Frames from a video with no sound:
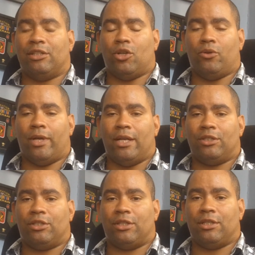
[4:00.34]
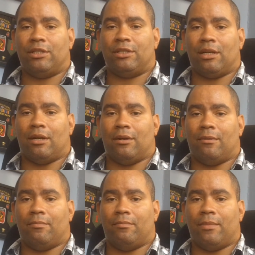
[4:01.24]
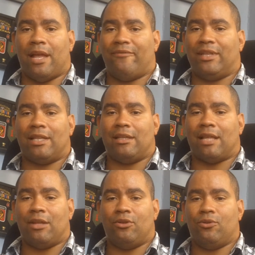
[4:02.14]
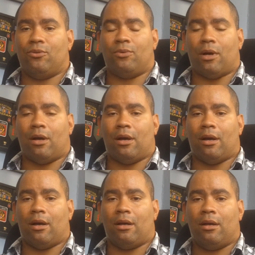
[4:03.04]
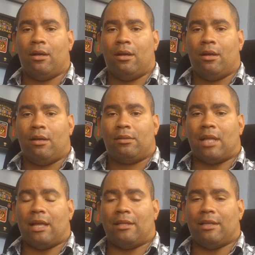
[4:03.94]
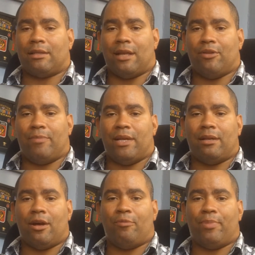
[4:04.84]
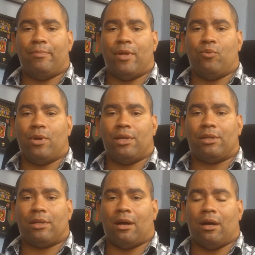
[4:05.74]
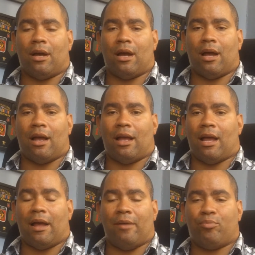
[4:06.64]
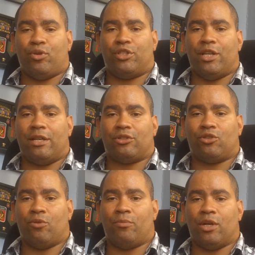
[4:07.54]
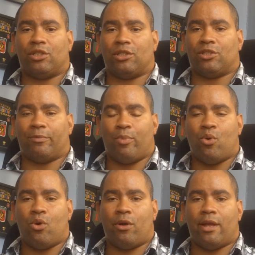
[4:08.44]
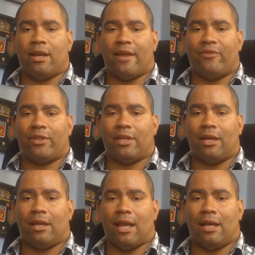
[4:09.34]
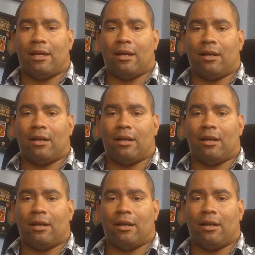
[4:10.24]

and donations, everything that you that you've been helping me with. I appreciate it so much, the support and everything, and